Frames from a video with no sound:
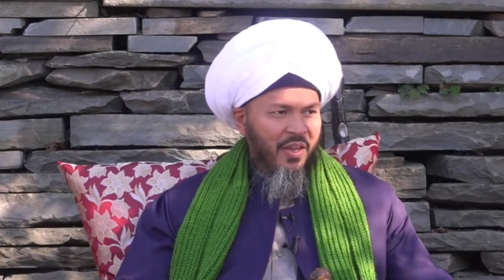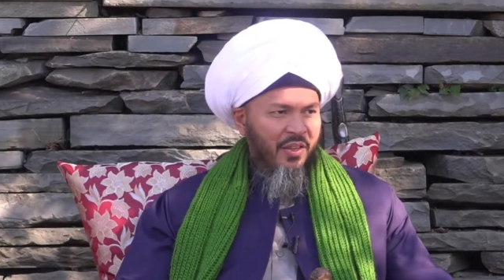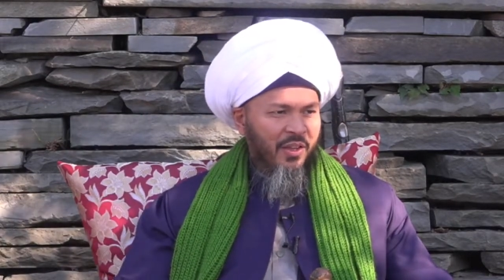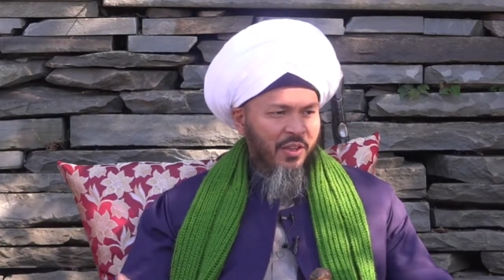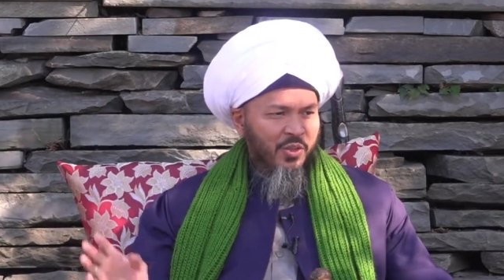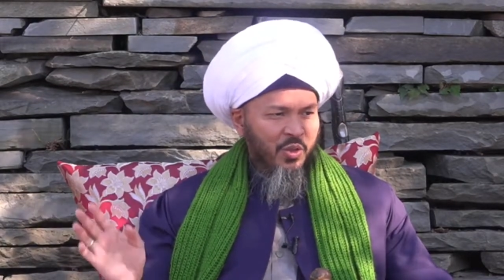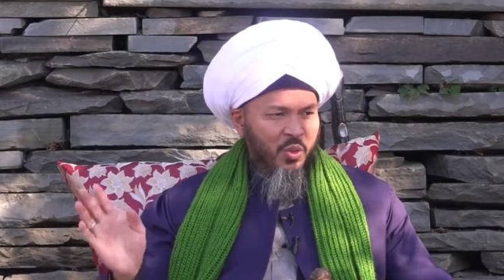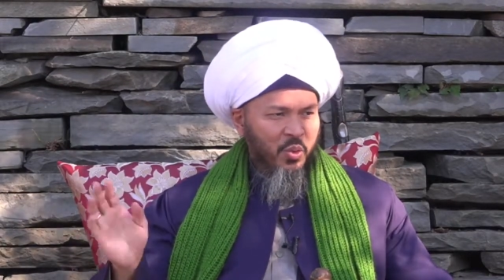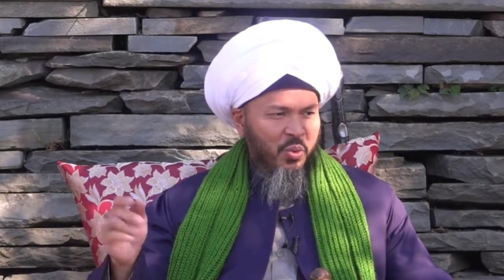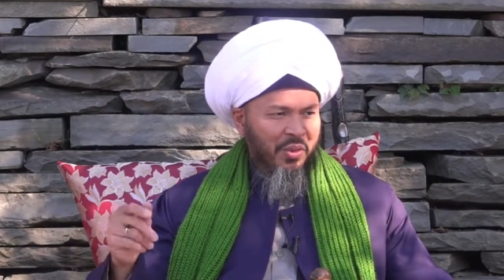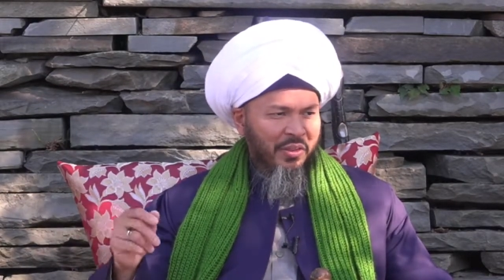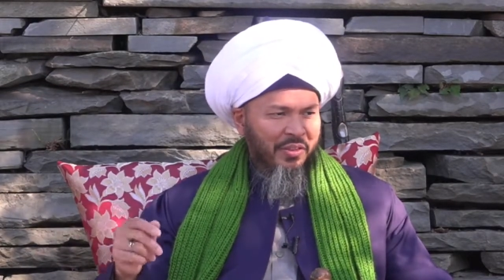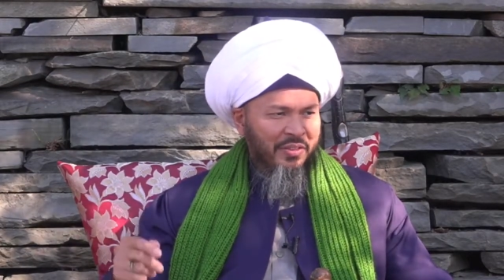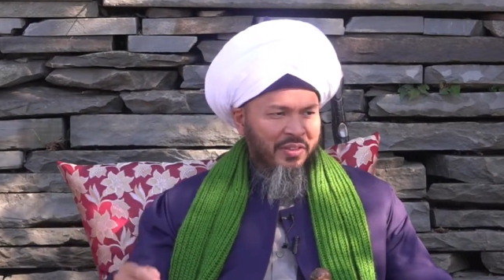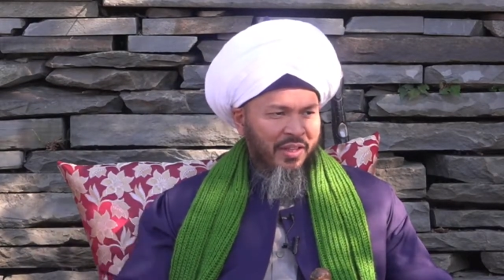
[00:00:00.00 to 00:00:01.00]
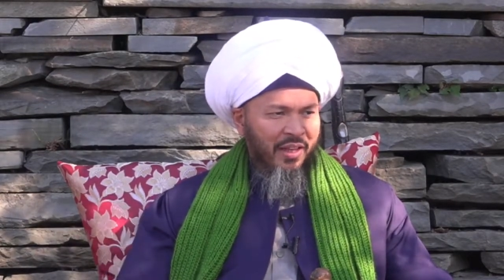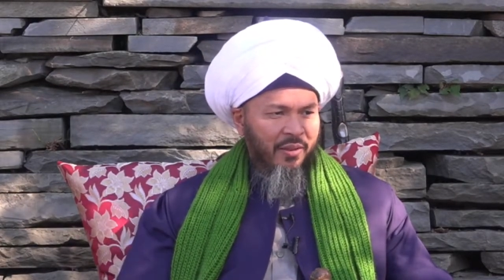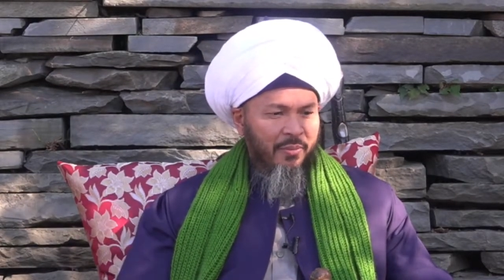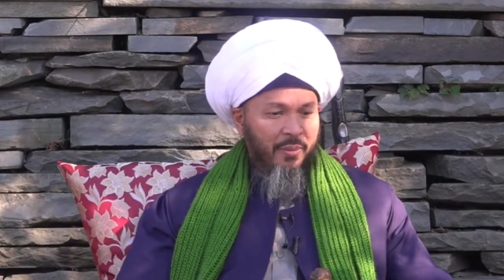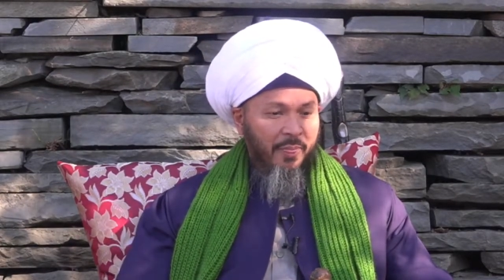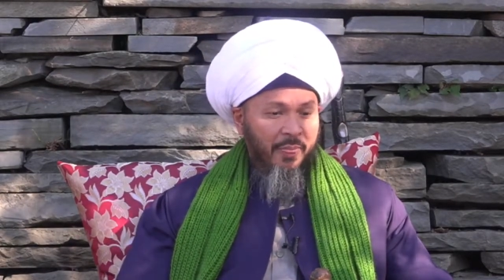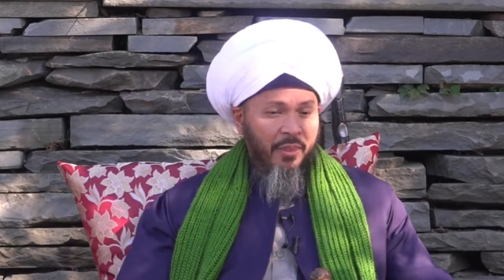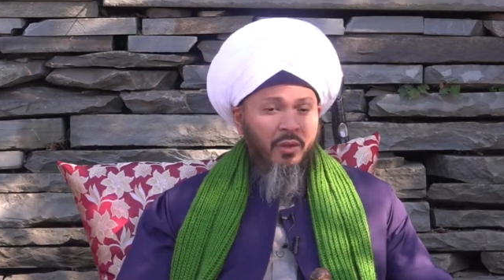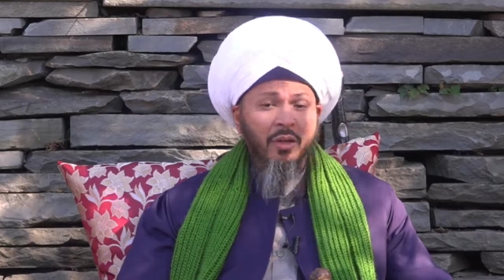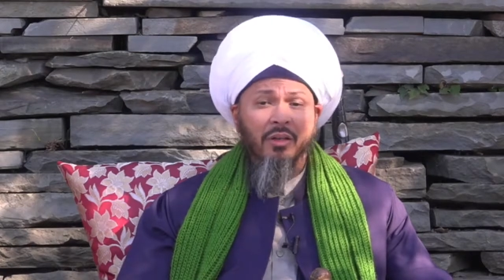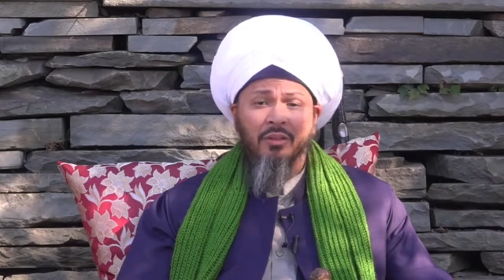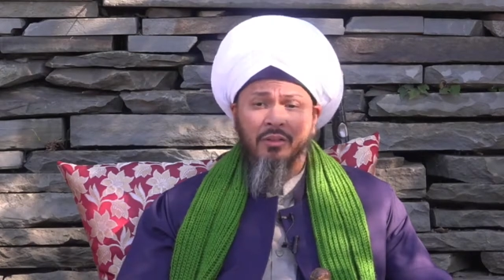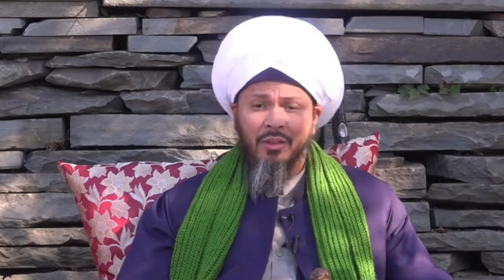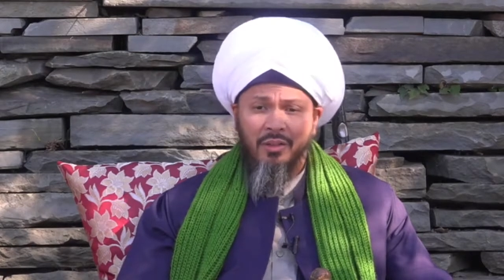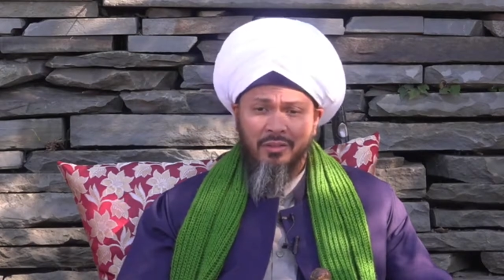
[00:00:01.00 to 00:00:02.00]
There's jewels there. You
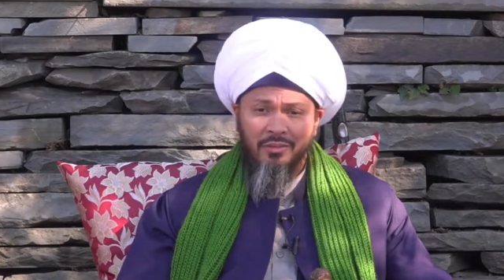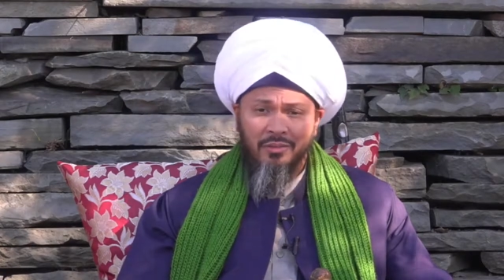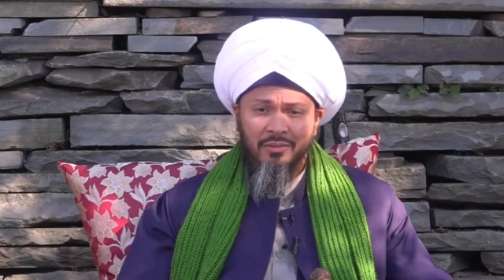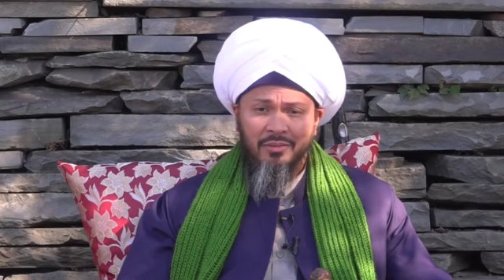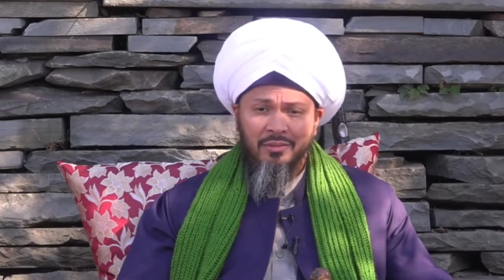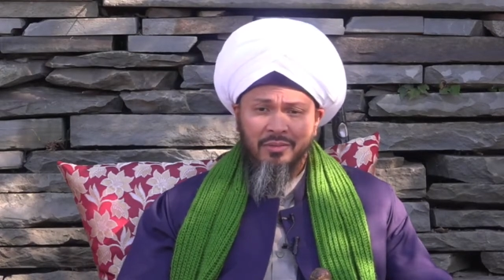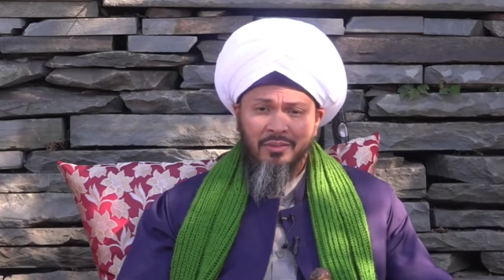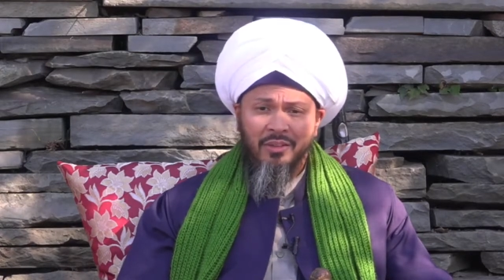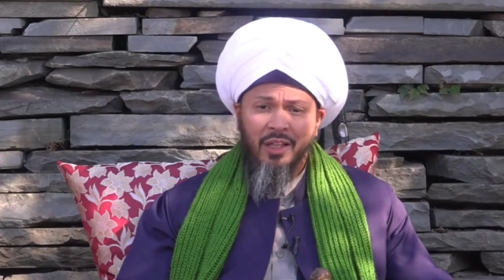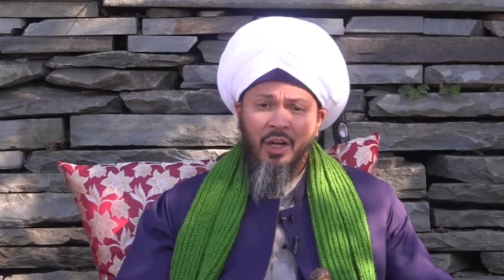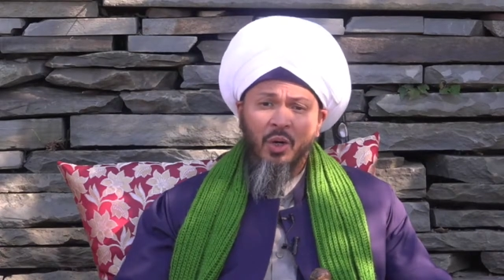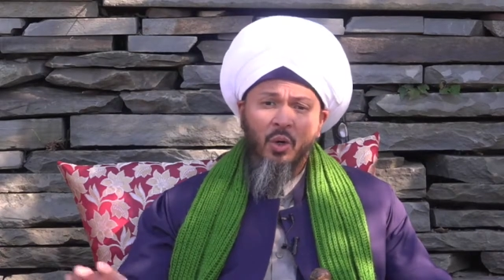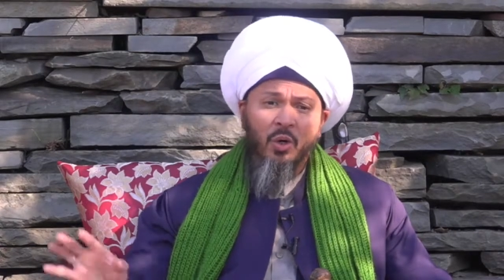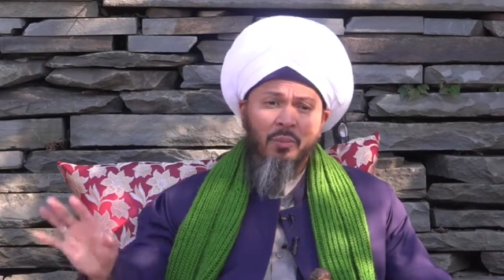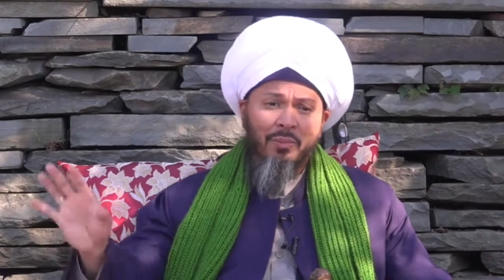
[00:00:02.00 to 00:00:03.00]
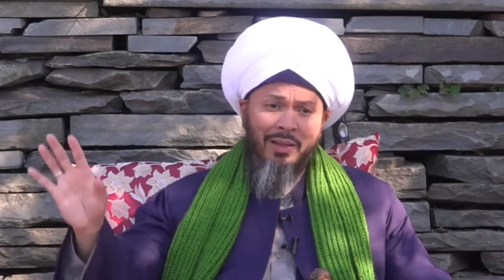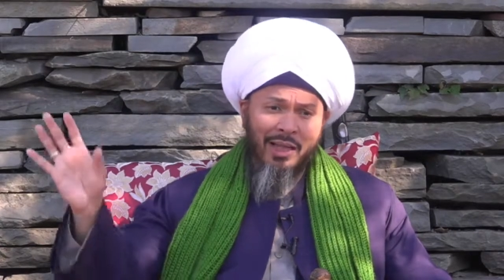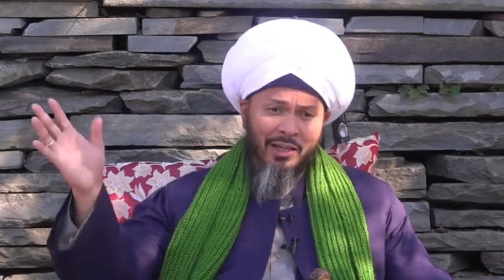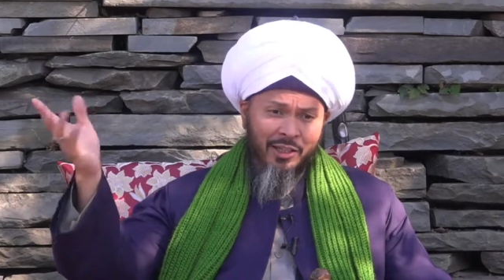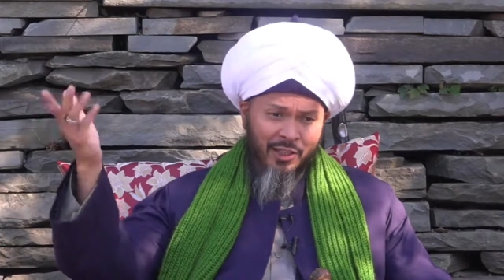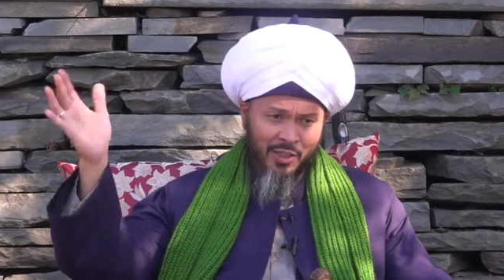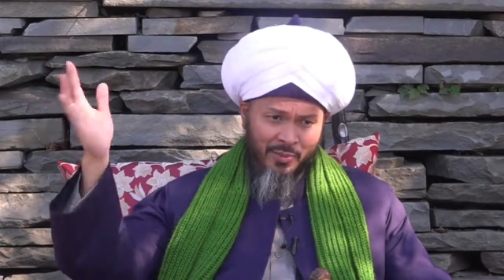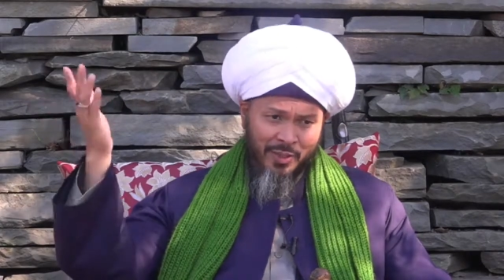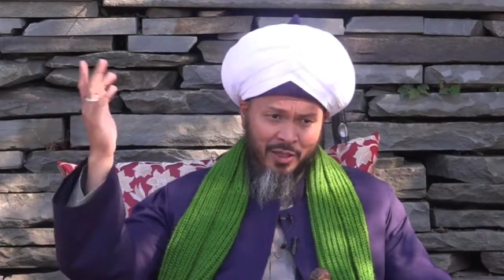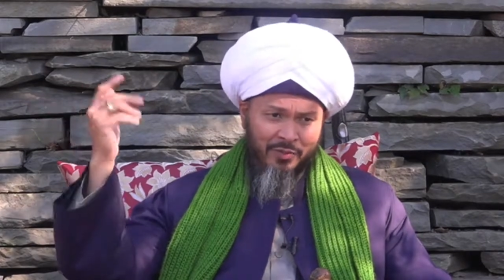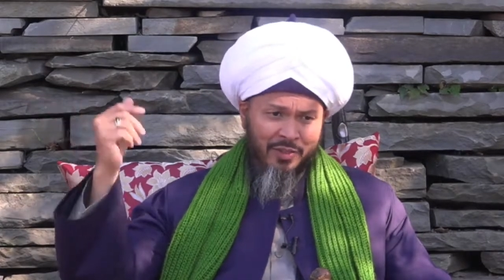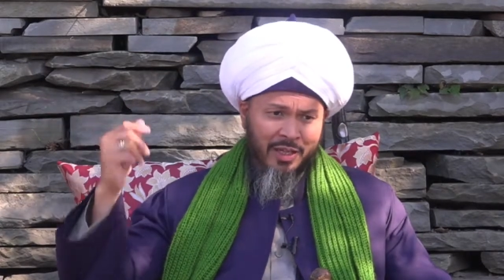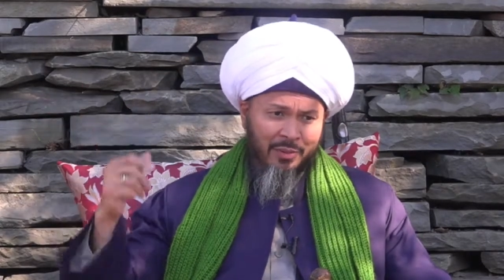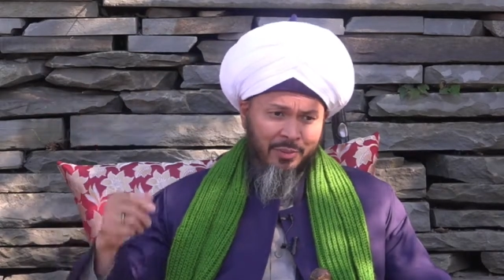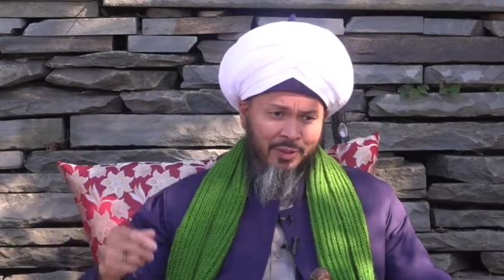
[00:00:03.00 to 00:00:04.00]
understand? There are whole planets made of
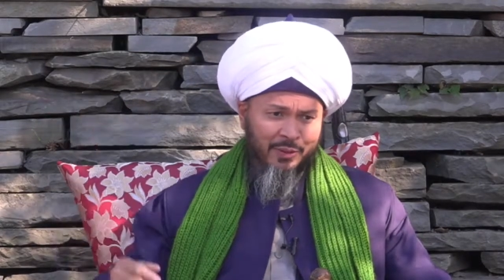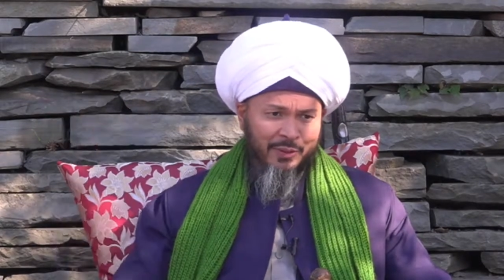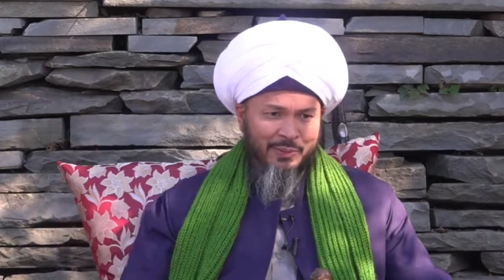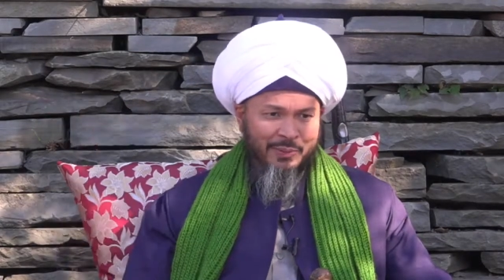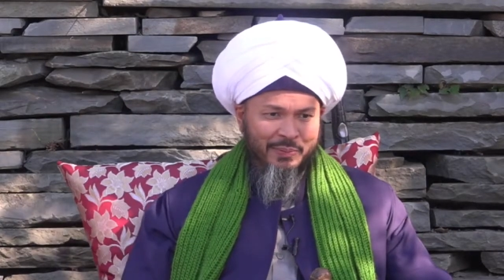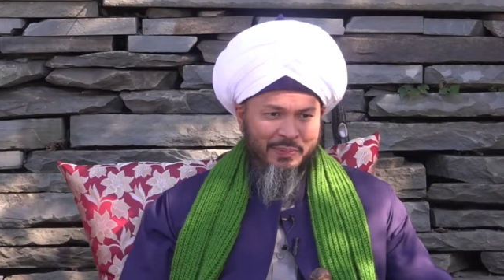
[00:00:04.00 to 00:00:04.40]
diamonds.